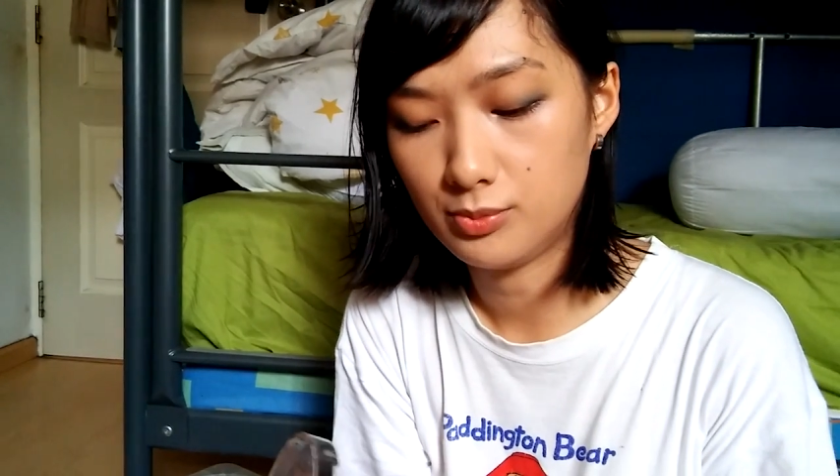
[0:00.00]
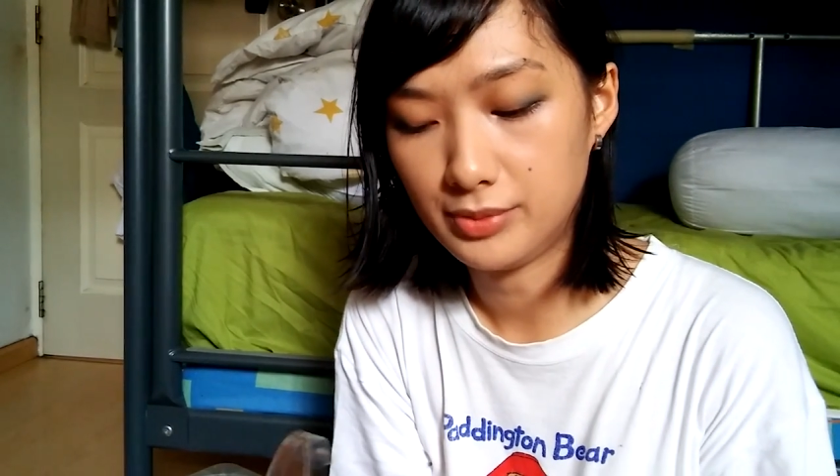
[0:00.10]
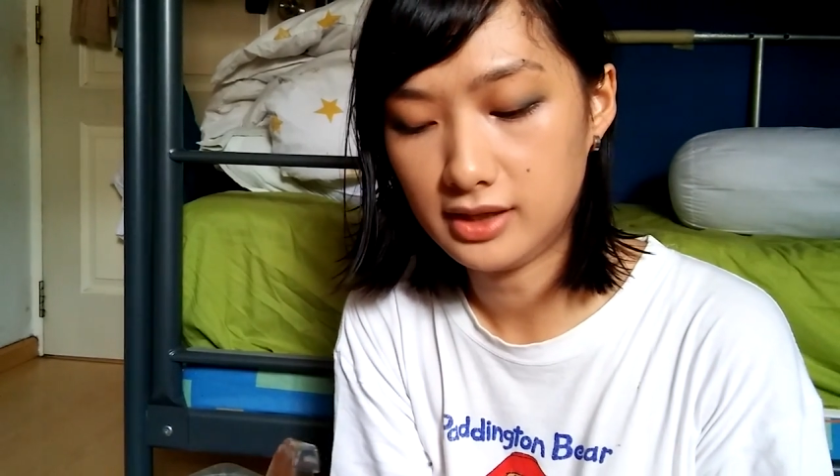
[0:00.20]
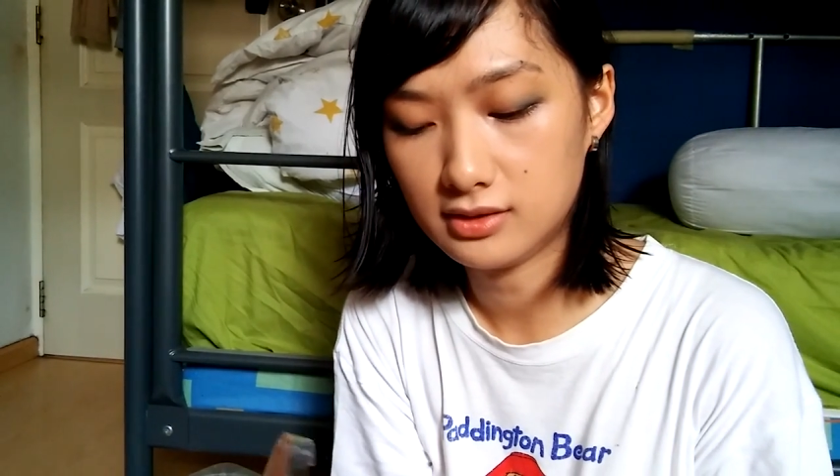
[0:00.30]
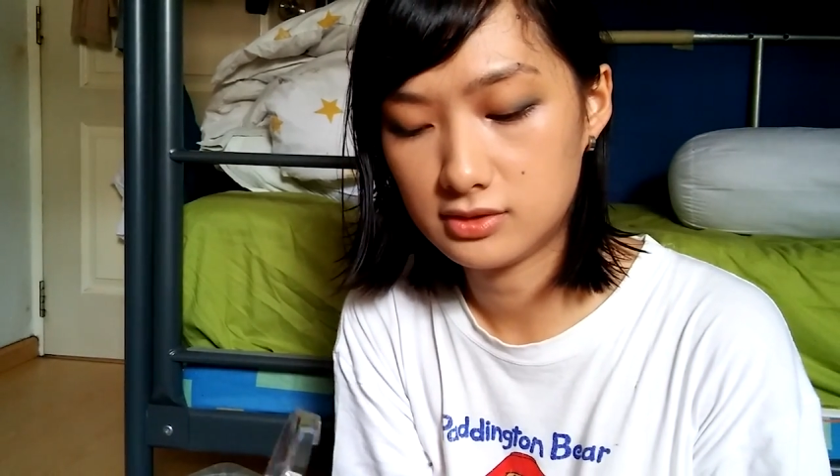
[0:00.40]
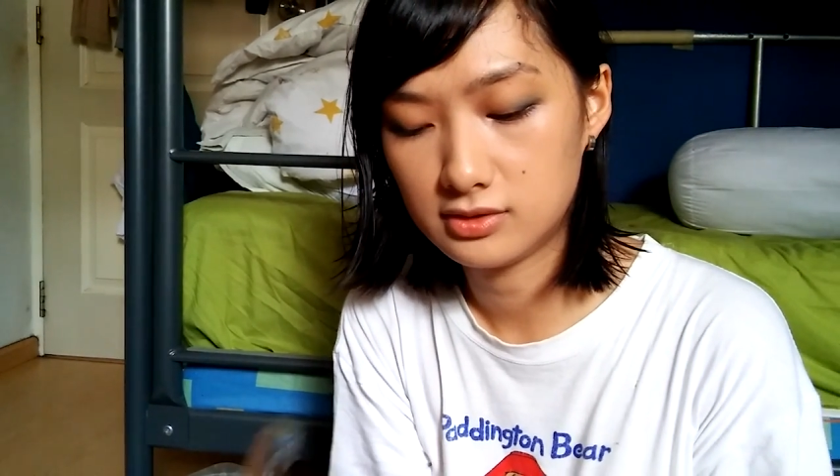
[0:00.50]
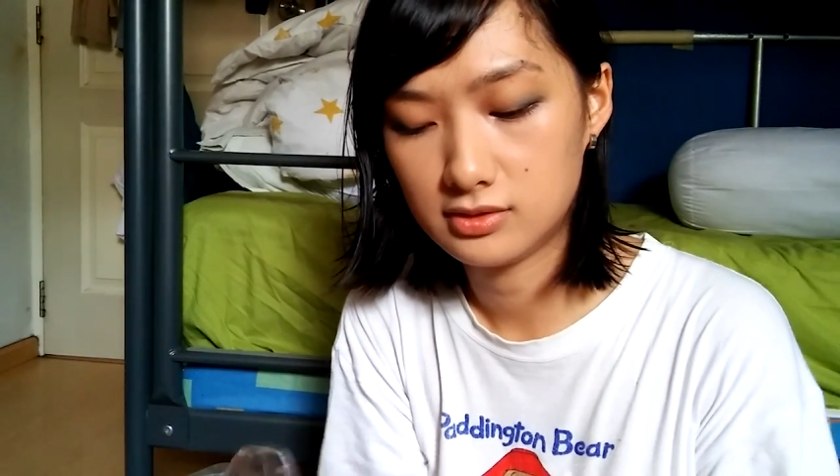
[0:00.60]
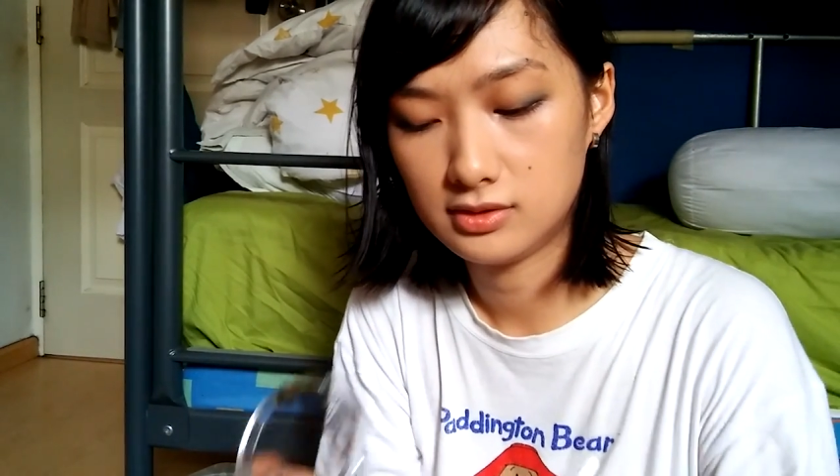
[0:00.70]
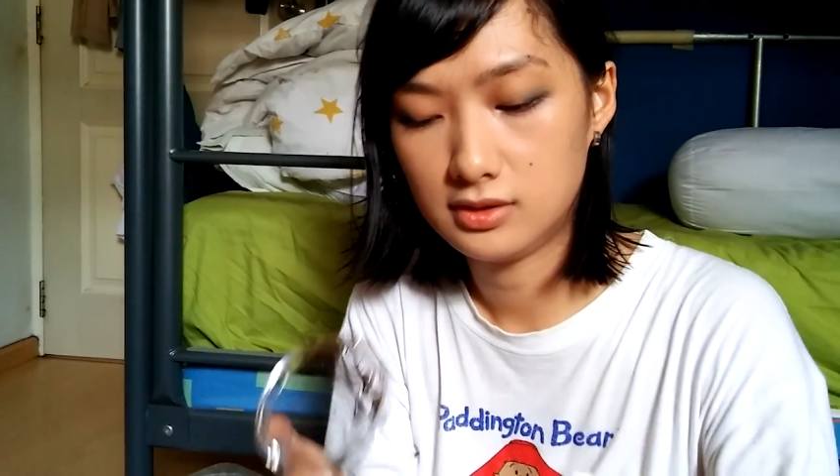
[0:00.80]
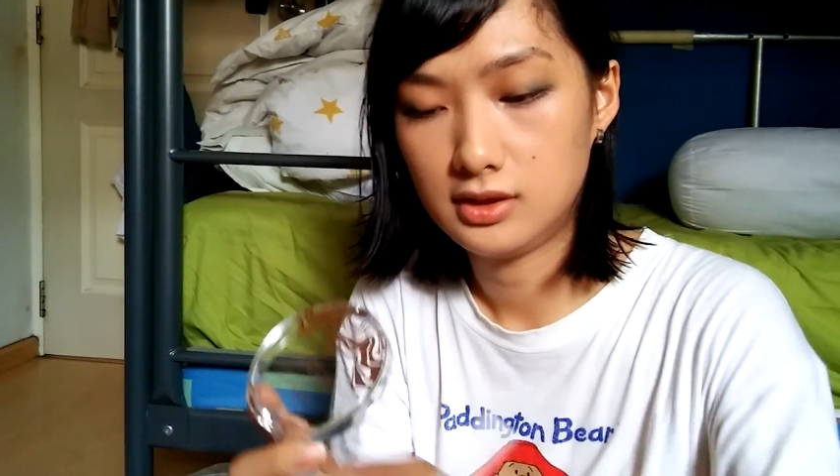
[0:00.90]

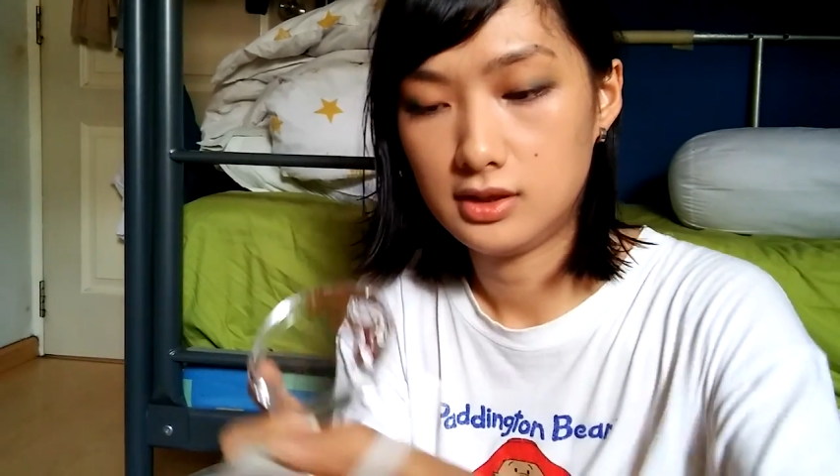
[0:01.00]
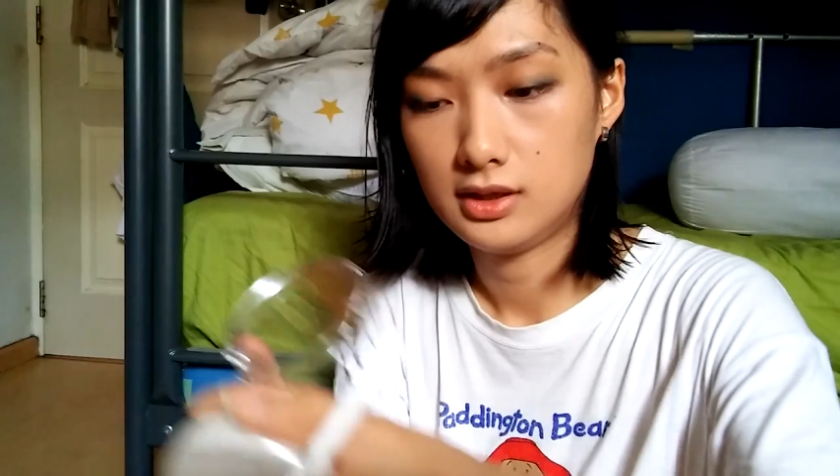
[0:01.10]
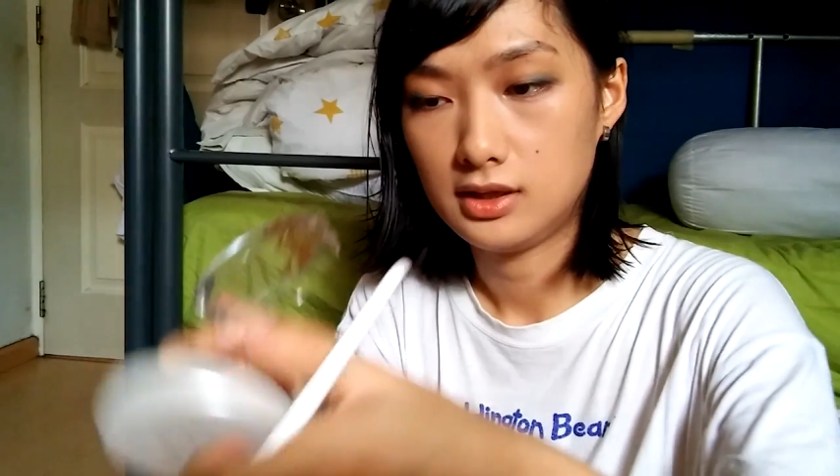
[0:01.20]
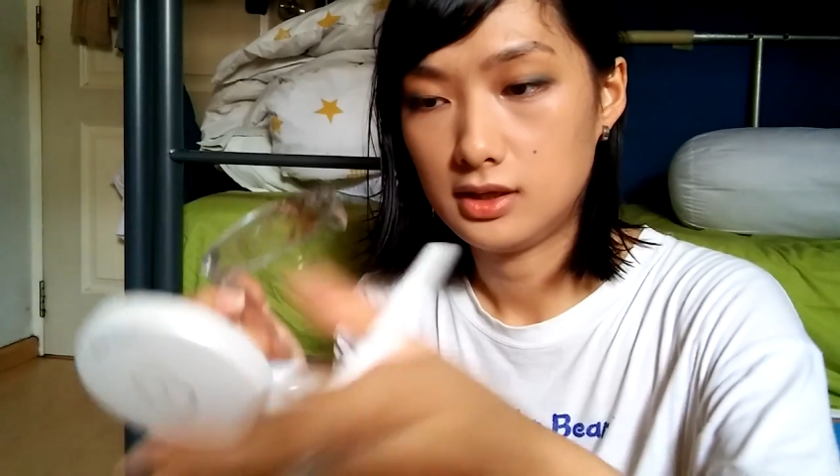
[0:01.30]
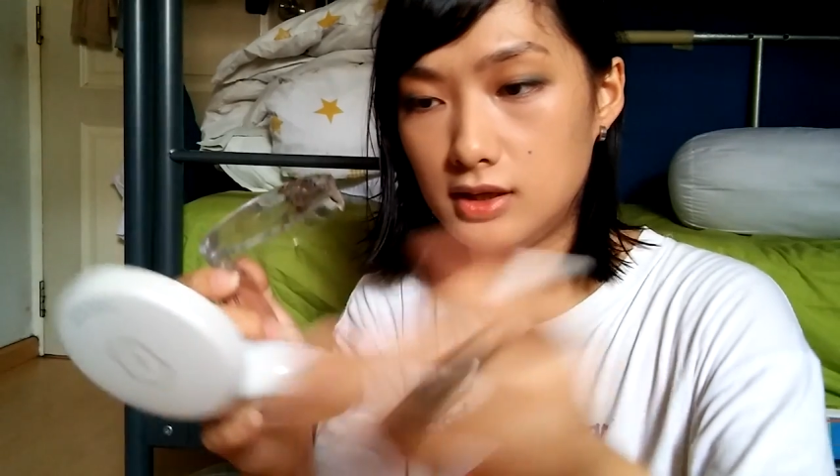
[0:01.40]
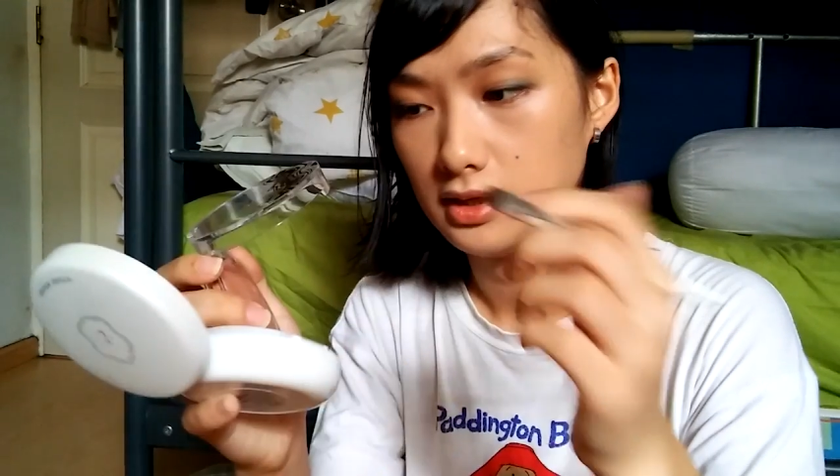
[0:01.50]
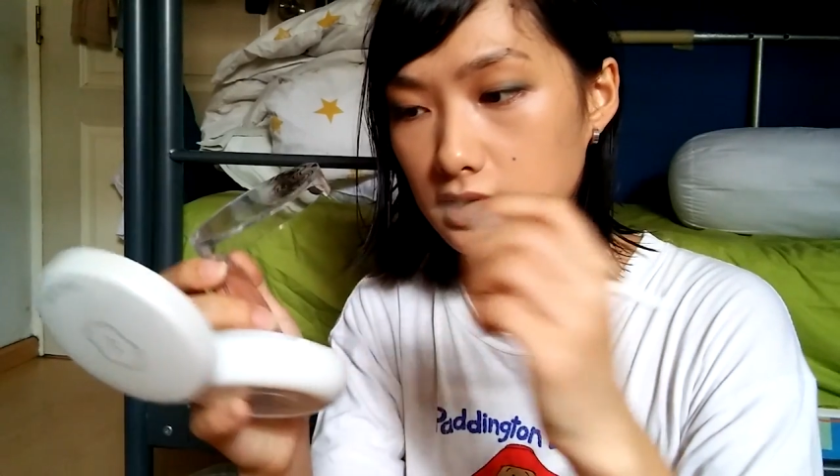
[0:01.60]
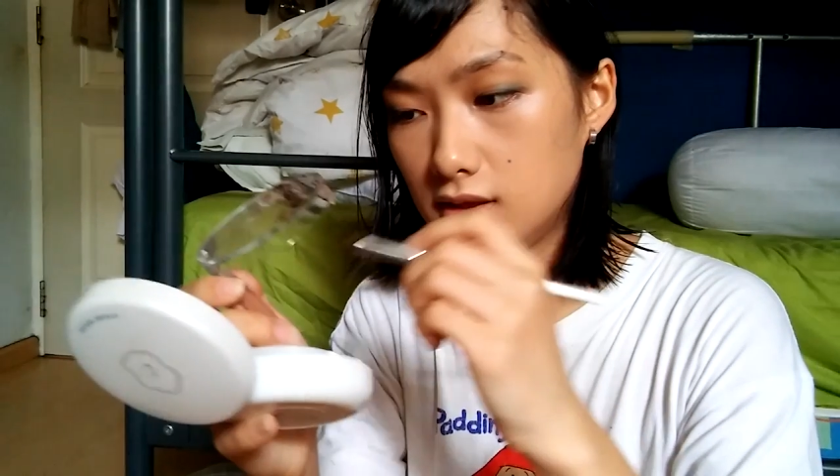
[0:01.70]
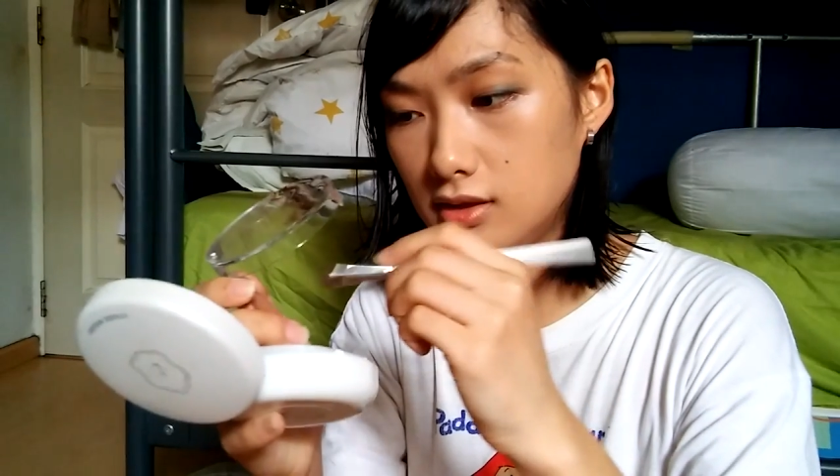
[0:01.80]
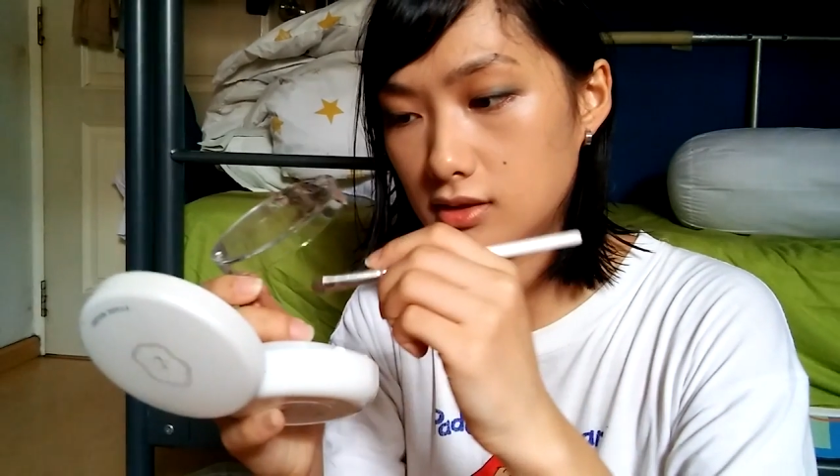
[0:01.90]
compact,
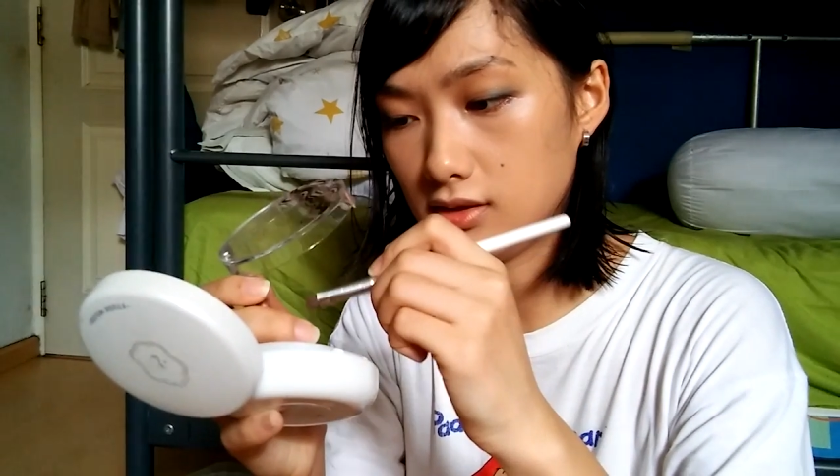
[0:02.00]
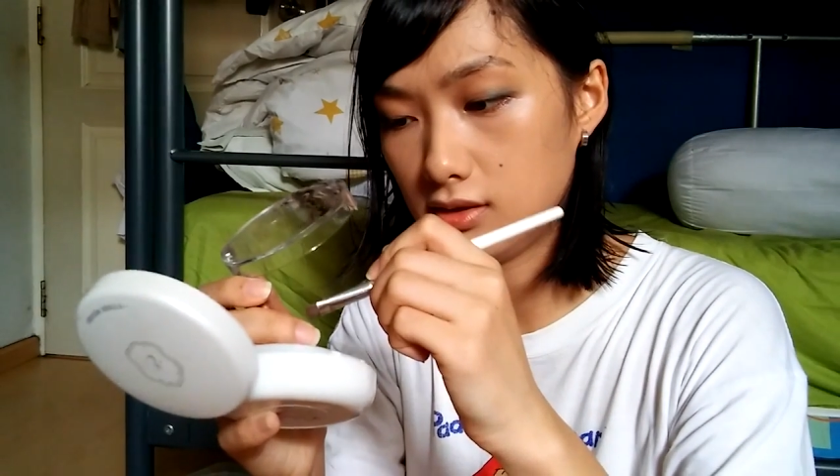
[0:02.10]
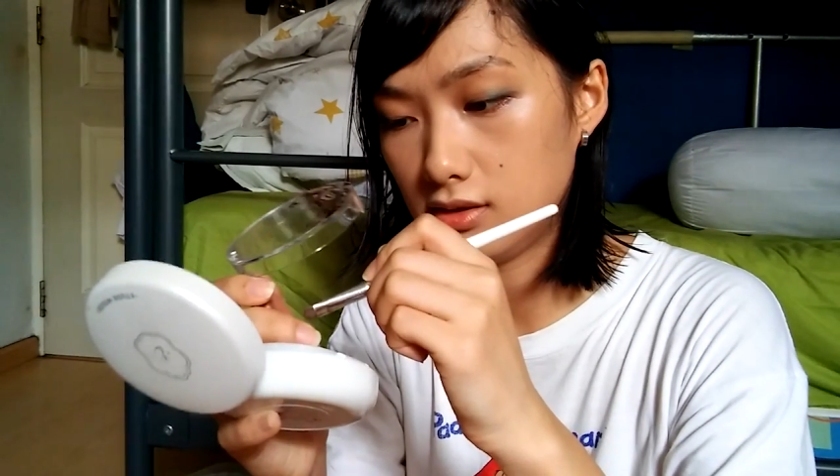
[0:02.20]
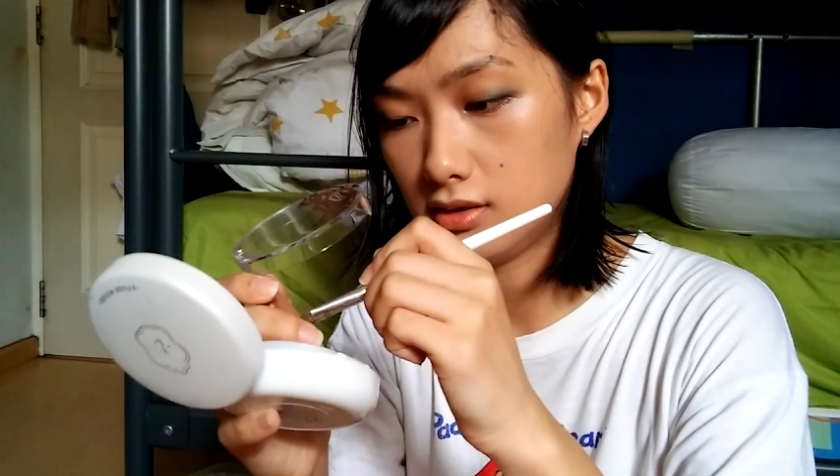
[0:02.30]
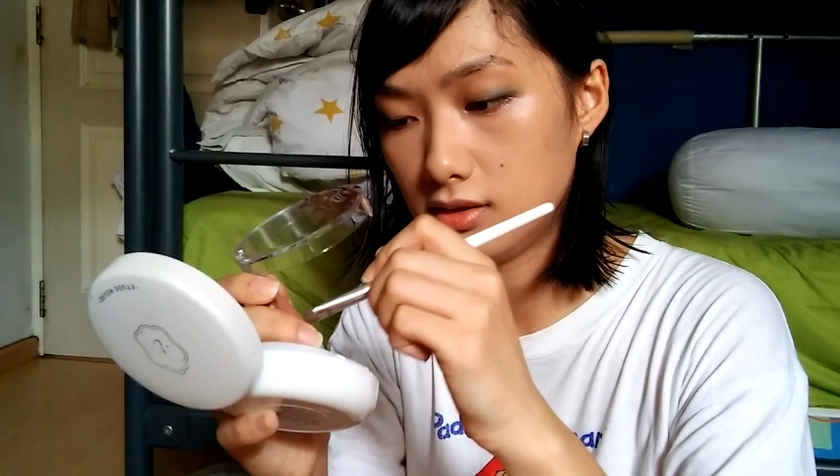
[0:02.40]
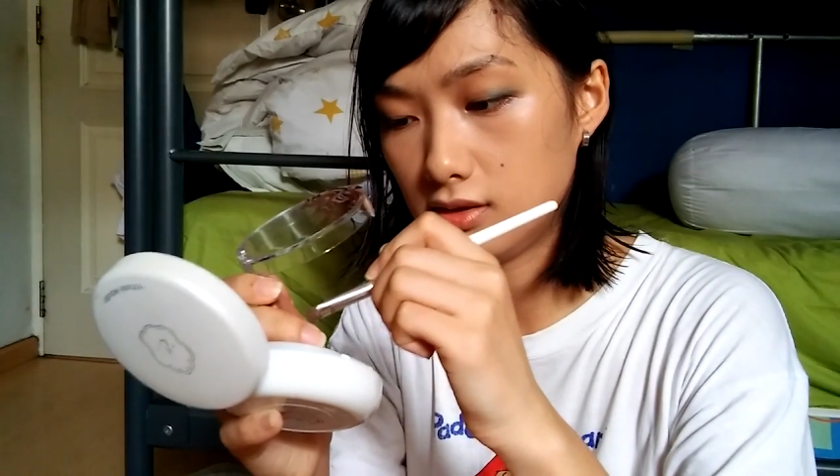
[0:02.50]
and